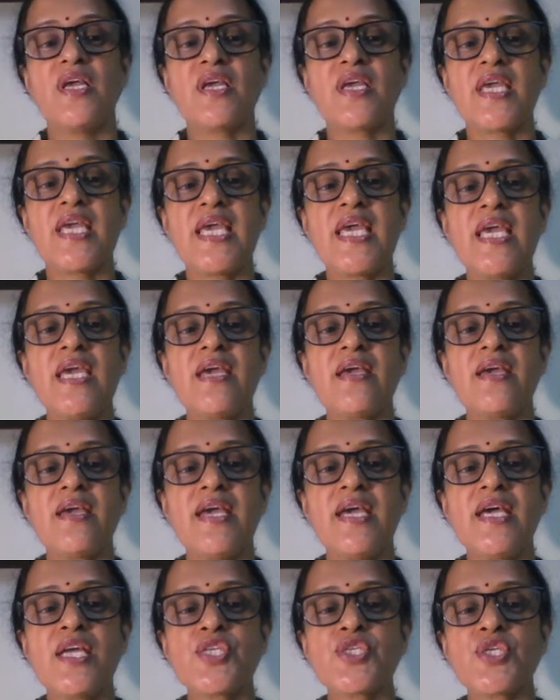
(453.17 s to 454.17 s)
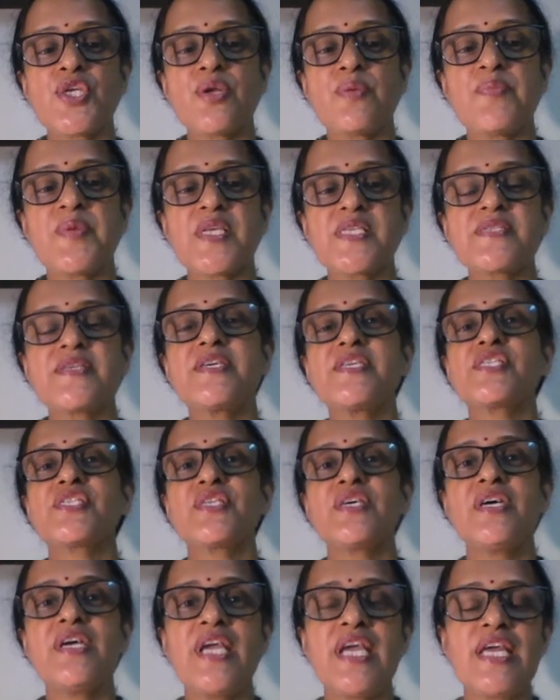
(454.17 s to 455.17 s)
KH represents
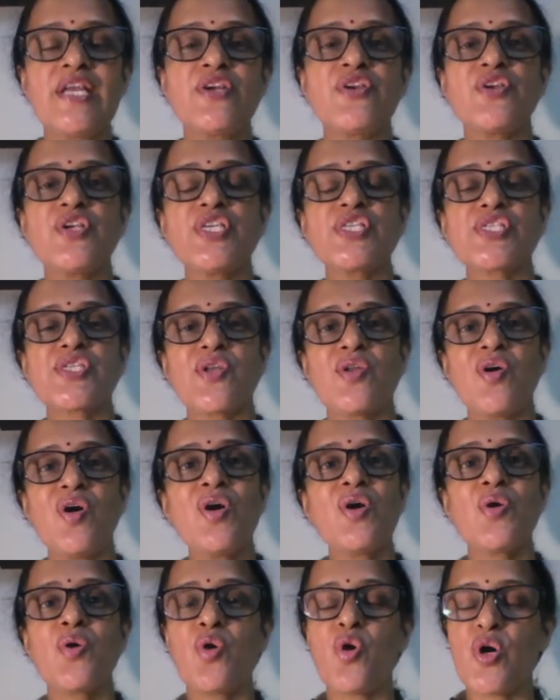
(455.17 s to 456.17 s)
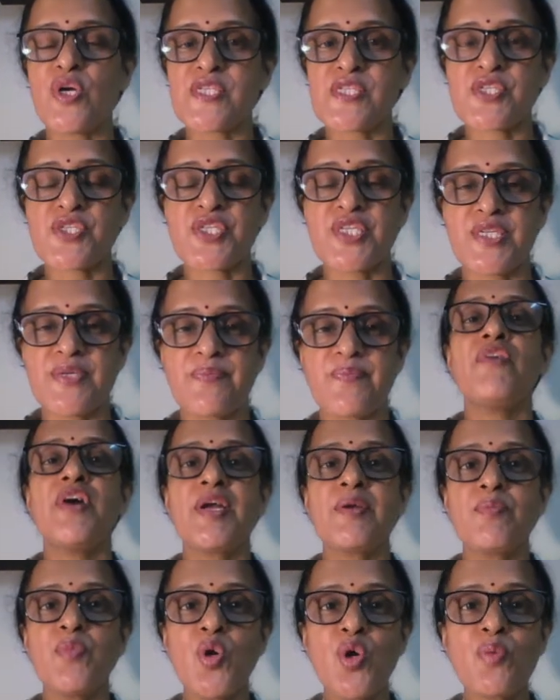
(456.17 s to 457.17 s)
the Henry's law constant.
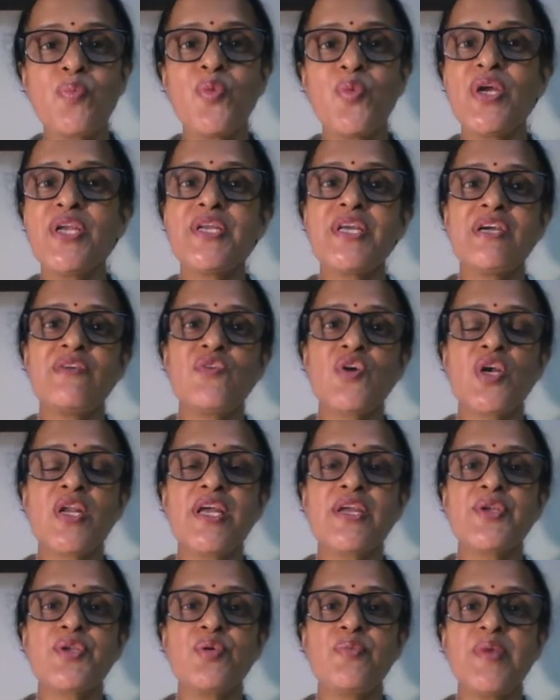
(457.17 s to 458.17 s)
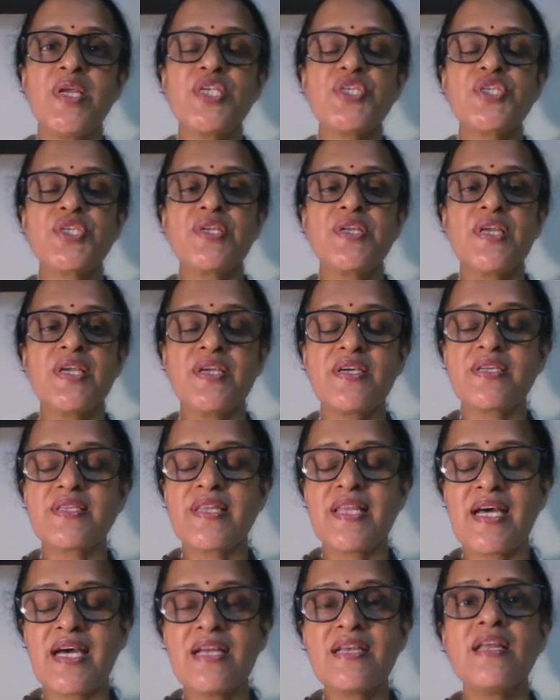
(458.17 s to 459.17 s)
One more point I would like to mention here
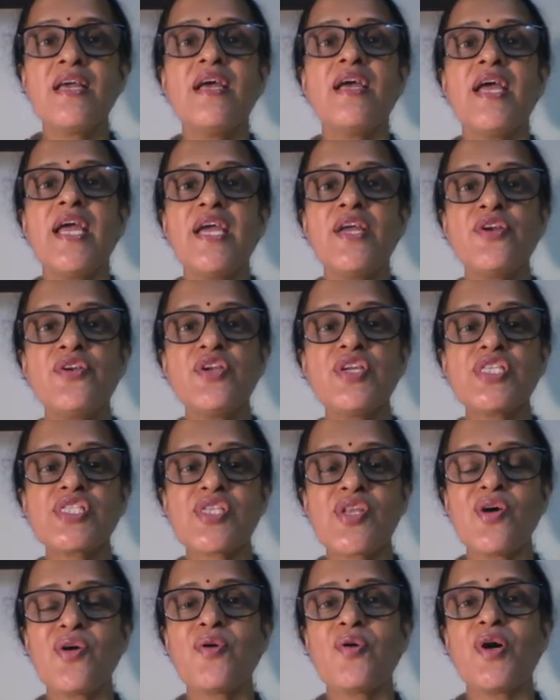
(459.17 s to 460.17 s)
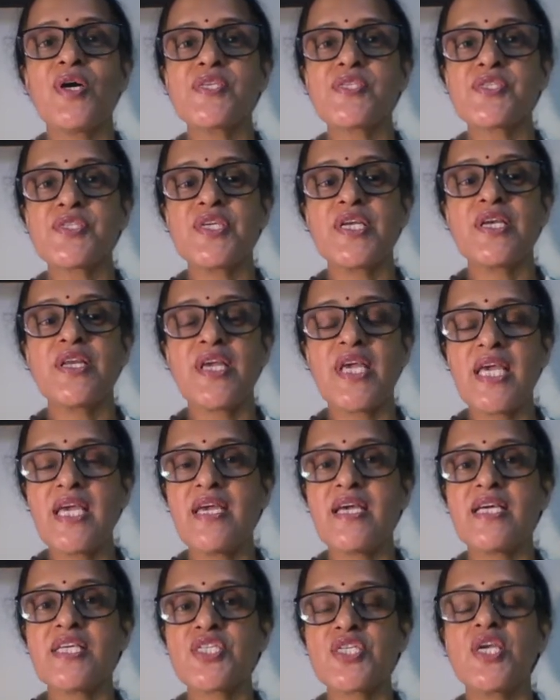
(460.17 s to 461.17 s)
that Henry's law constant
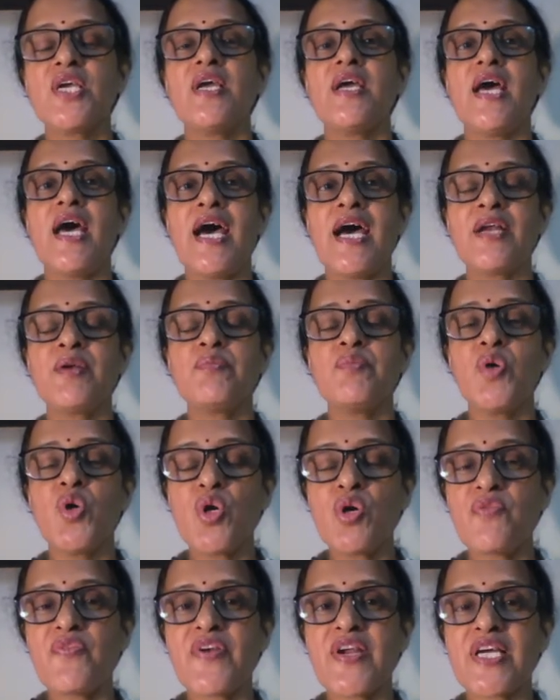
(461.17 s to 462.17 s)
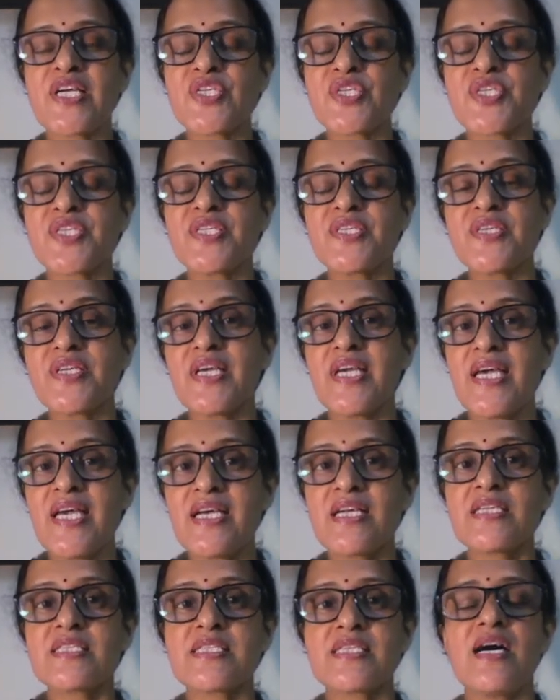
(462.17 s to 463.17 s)
KH and mole fraction
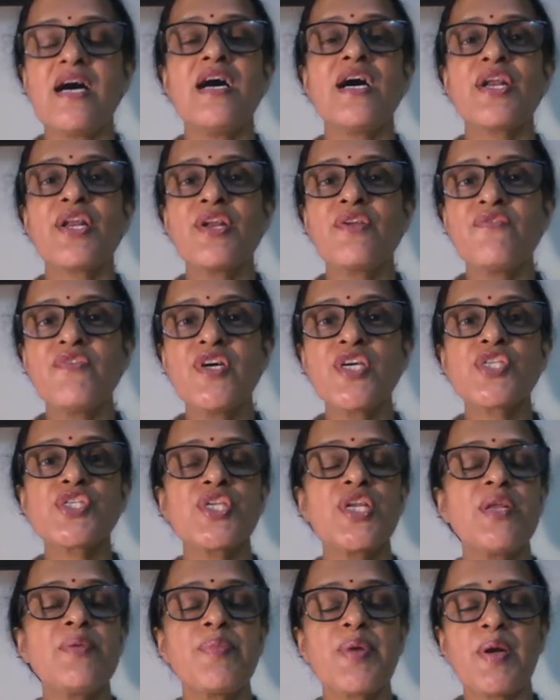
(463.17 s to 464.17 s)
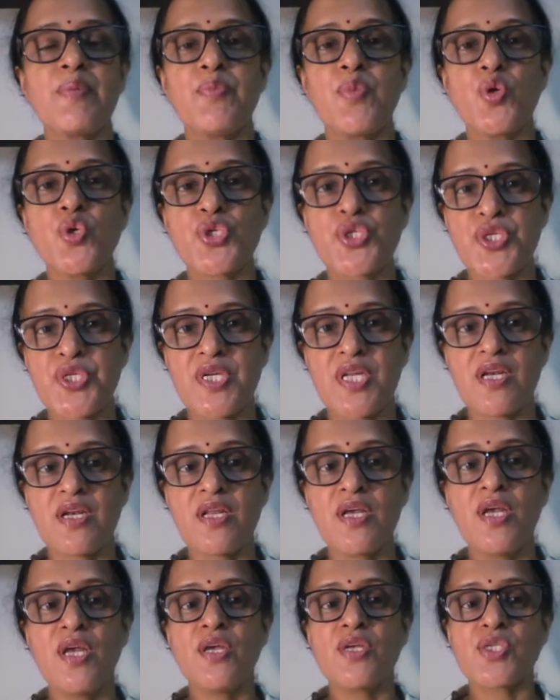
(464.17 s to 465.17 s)
X are inversely proportional.
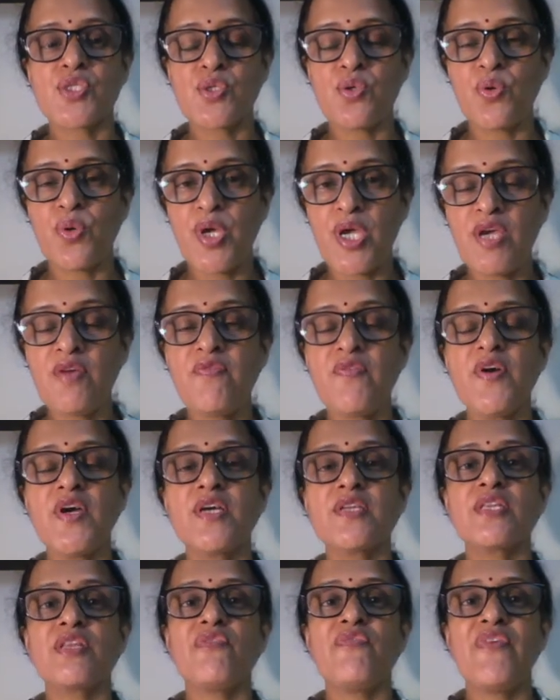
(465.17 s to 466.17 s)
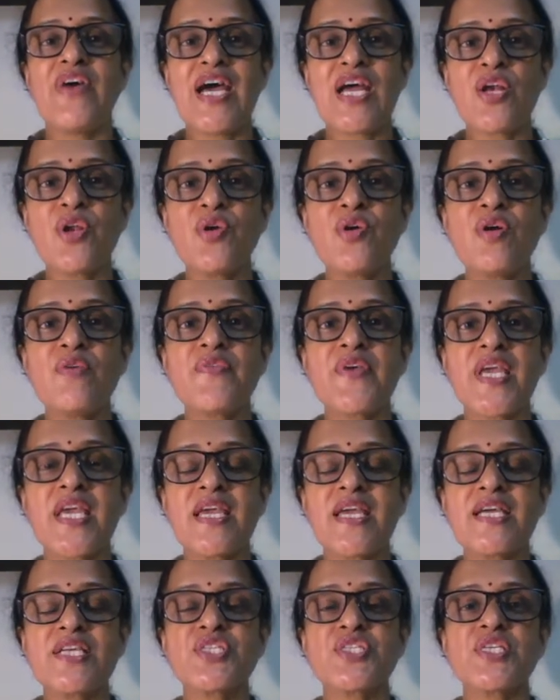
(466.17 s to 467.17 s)
So if the value of
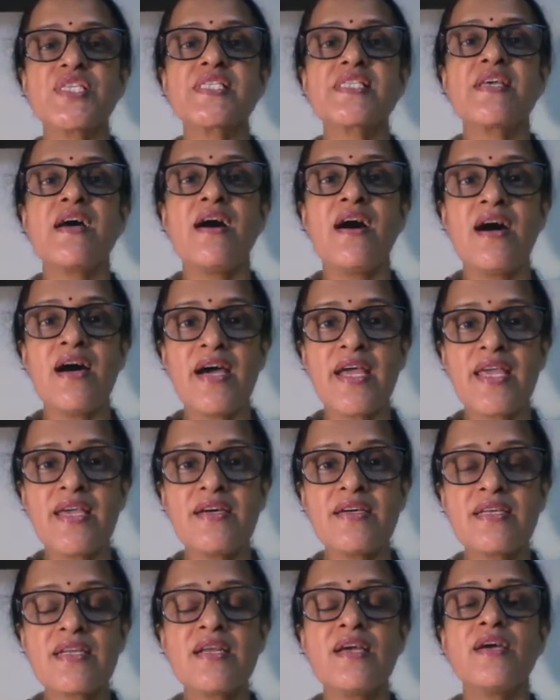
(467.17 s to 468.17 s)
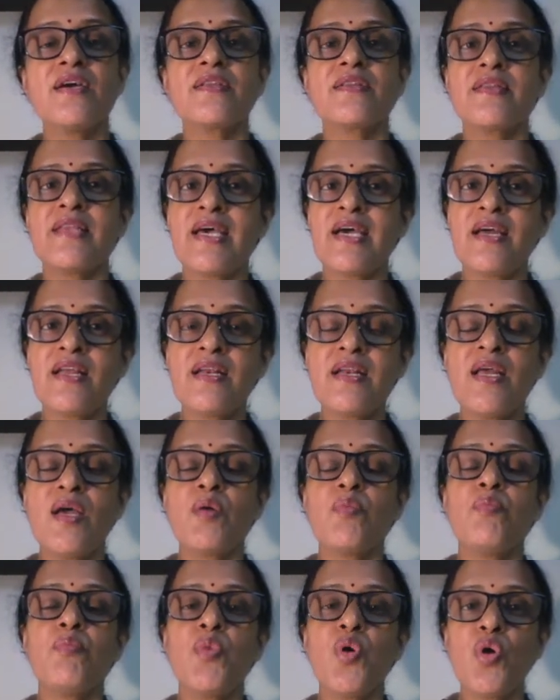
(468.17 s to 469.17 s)
KH is higher than
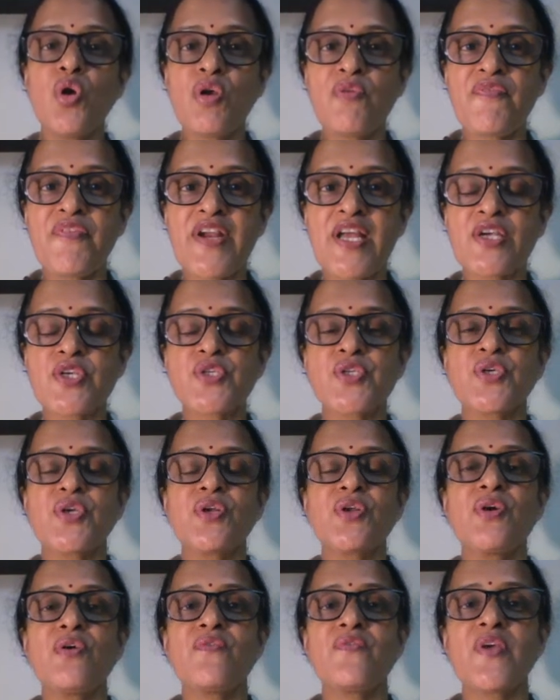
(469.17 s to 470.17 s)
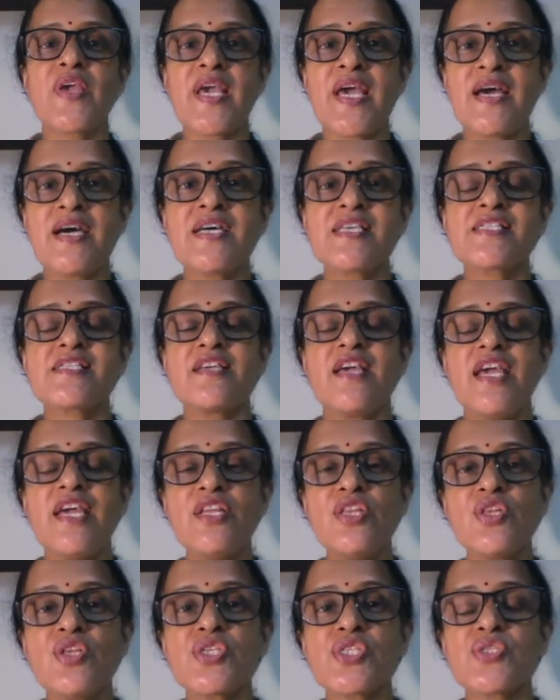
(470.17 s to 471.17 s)
mole fraction of gas
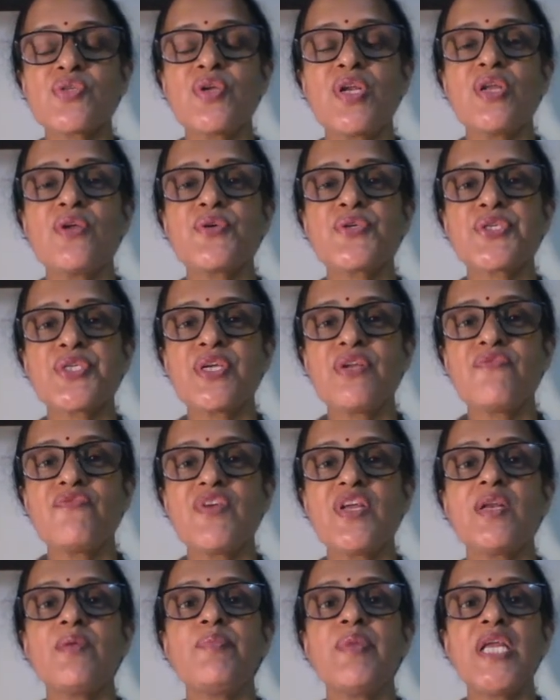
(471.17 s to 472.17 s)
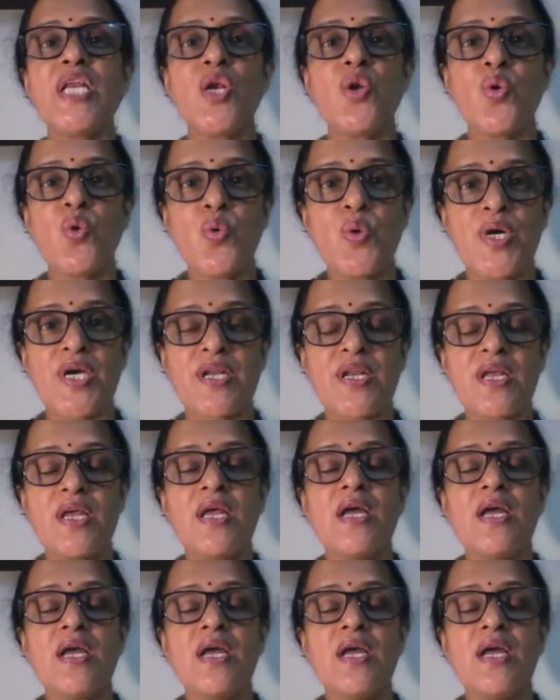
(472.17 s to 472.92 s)
in the solution will be lower.